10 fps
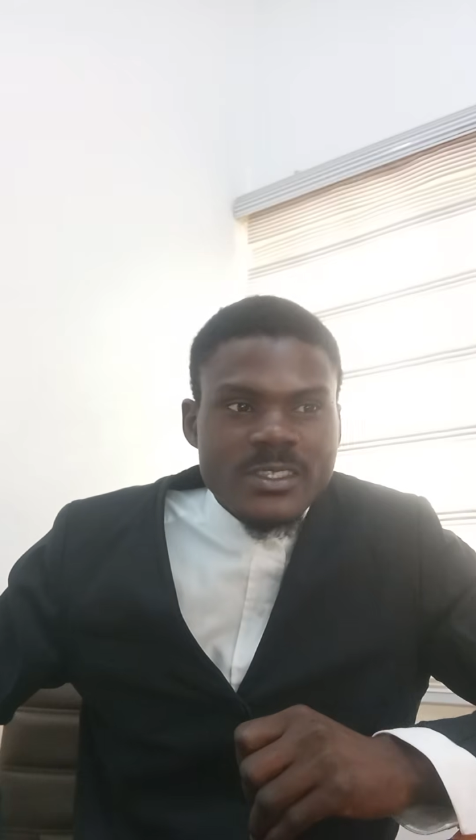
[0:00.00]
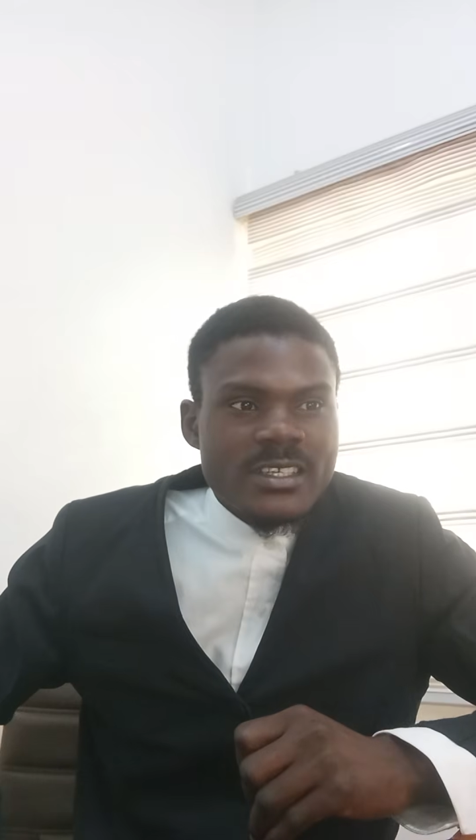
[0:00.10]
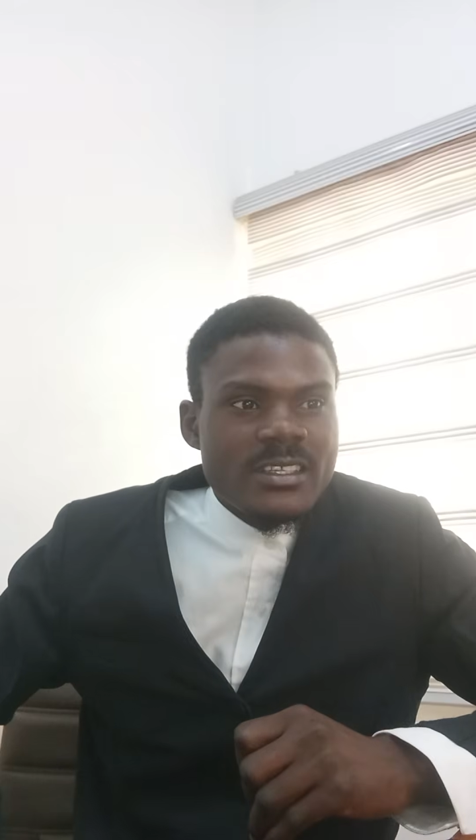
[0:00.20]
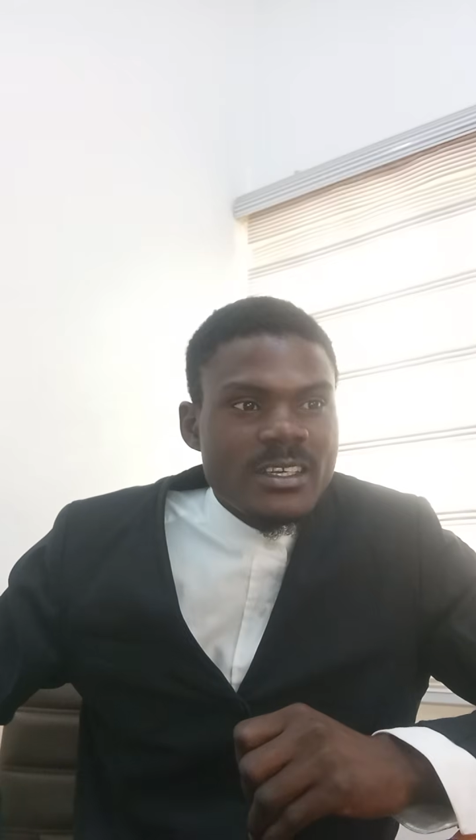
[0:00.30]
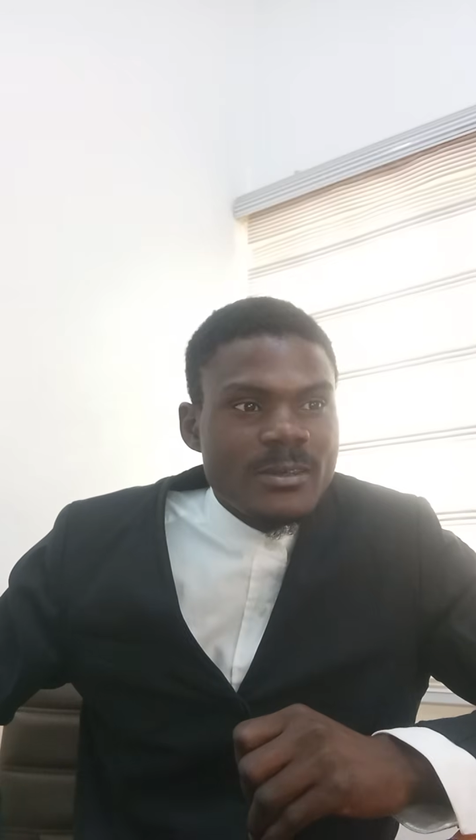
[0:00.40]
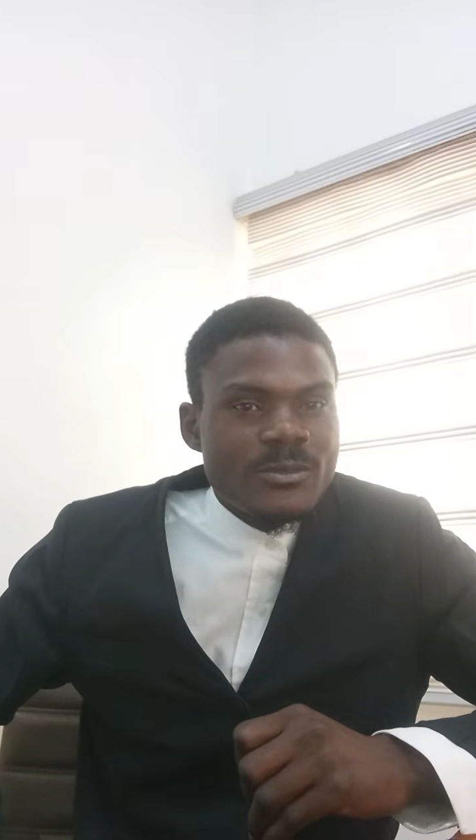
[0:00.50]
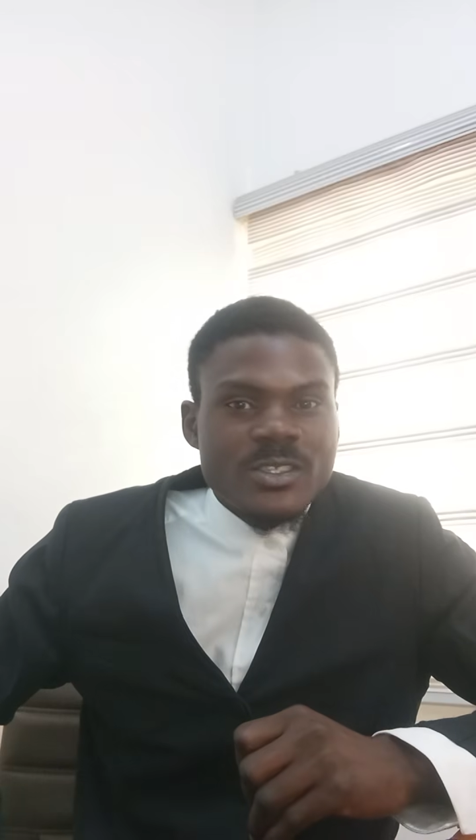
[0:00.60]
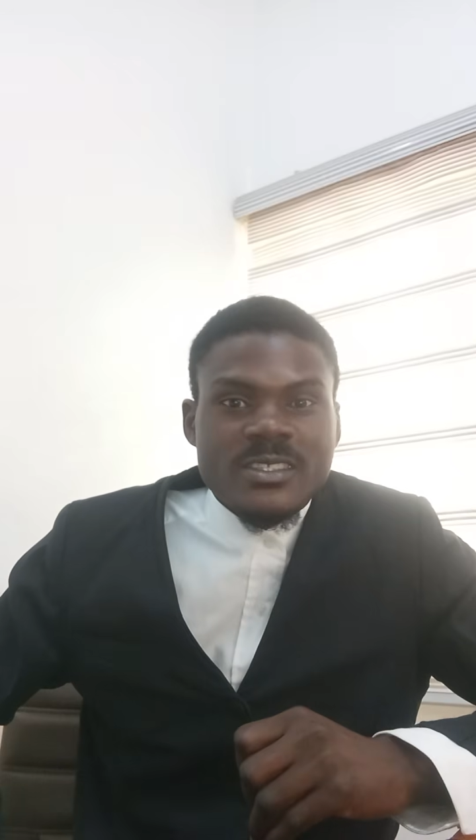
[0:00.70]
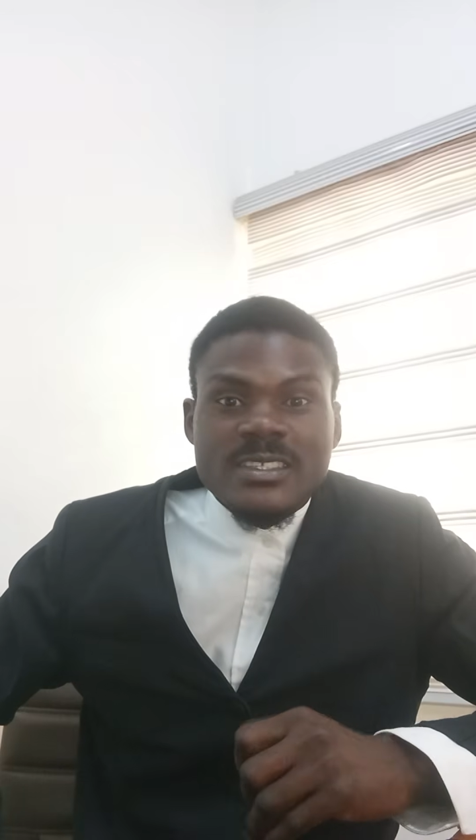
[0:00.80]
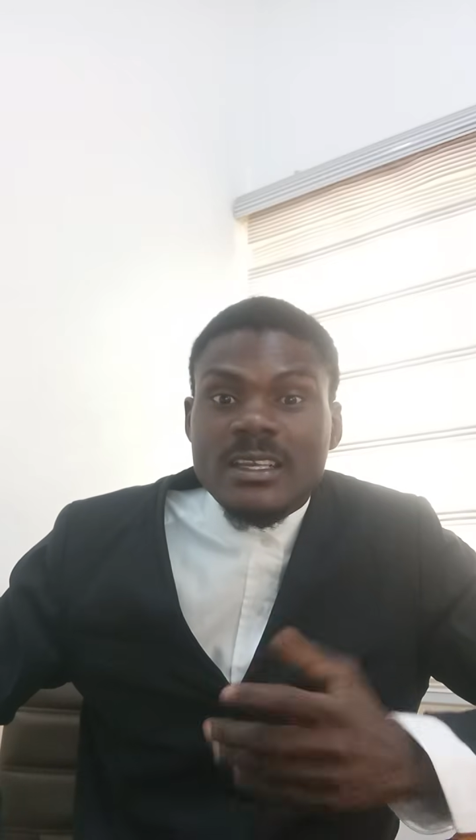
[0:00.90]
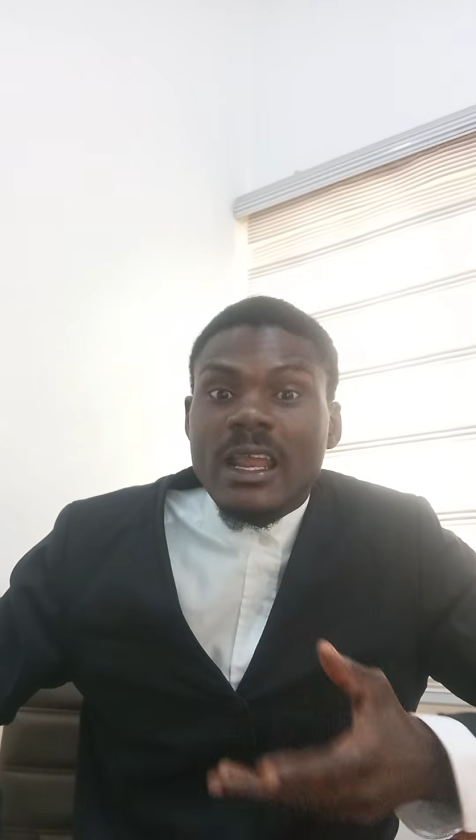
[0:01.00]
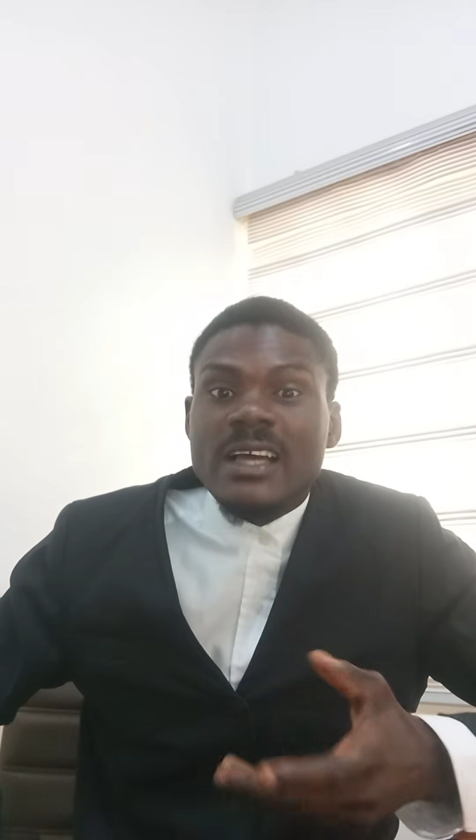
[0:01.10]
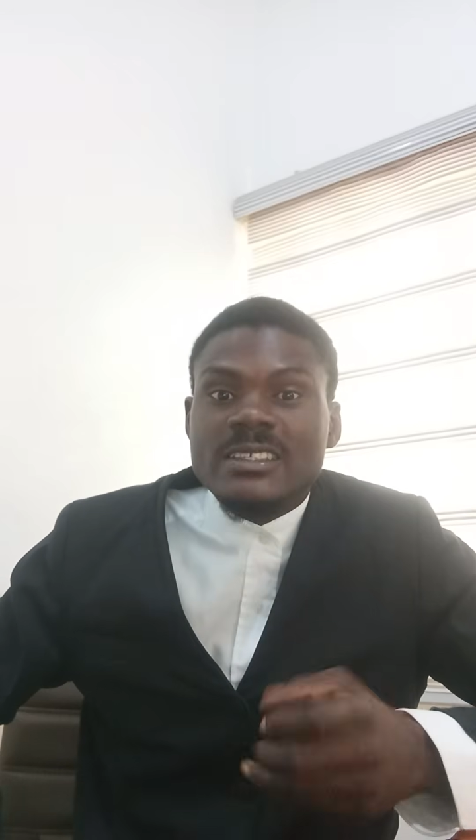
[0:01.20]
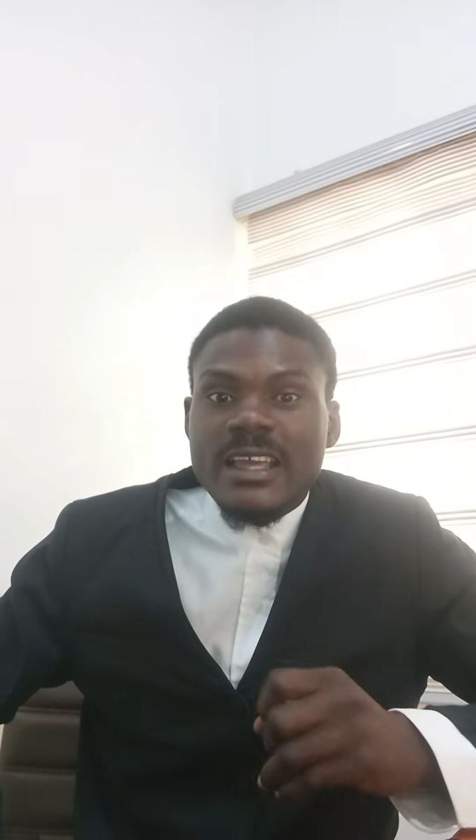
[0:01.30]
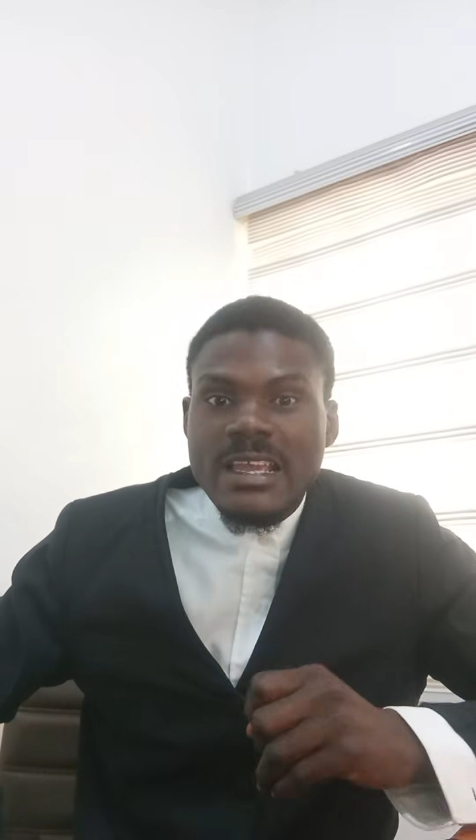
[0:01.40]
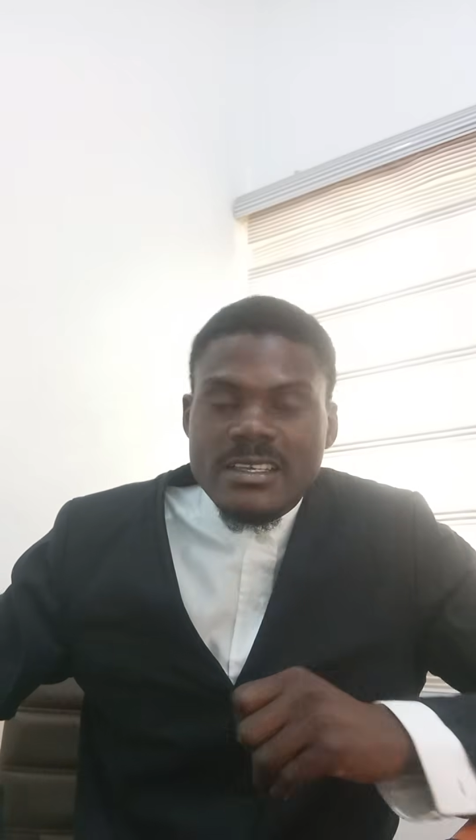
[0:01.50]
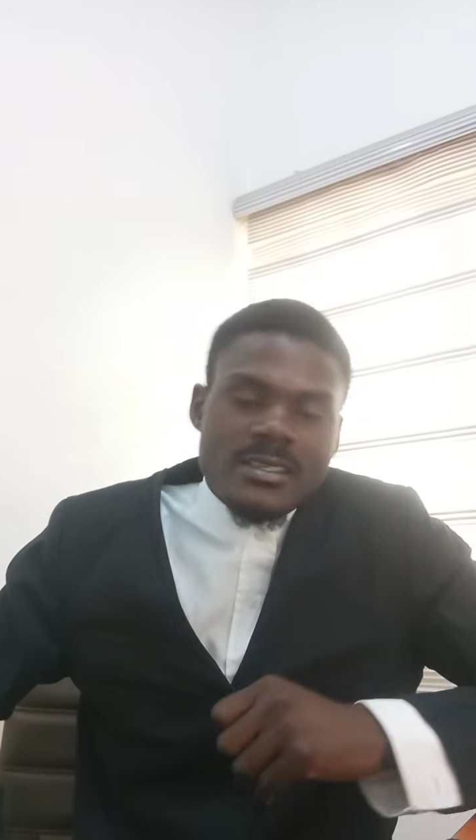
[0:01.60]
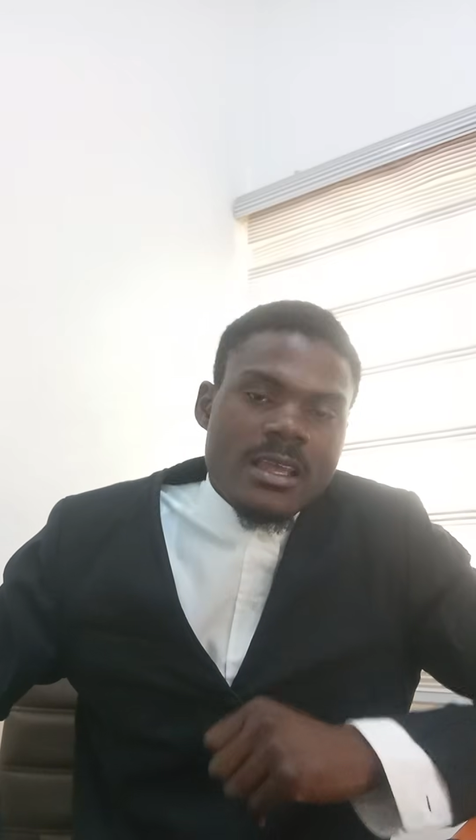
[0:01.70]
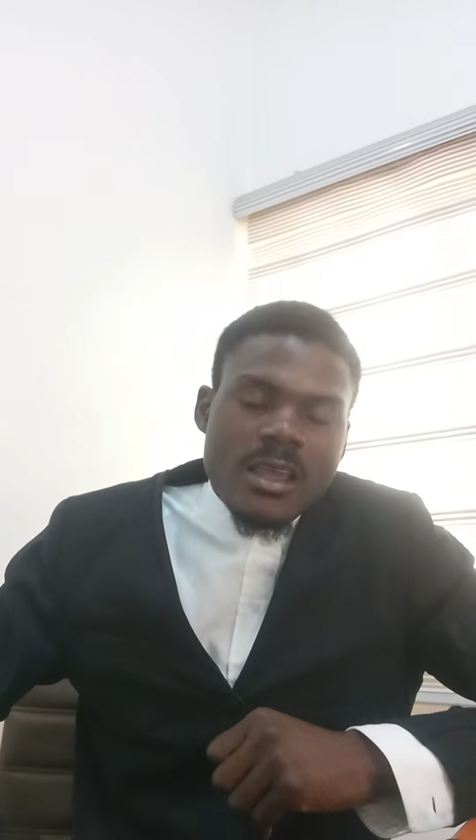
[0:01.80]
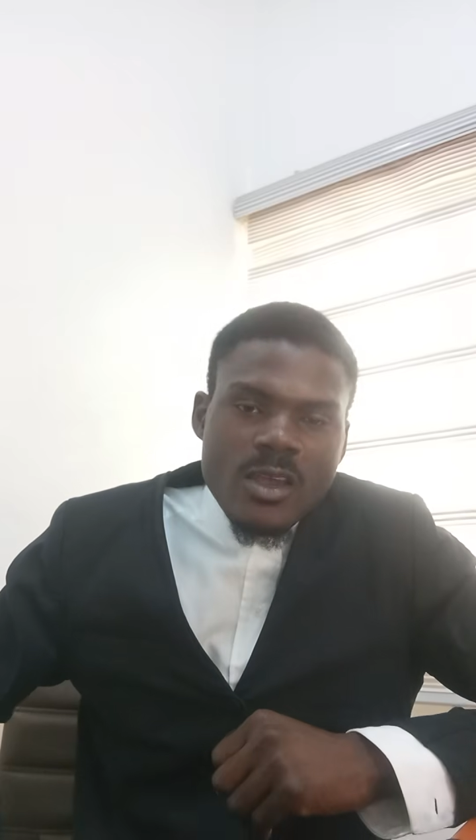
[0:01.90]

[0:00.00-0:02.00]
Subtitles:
in Justice Clark's case,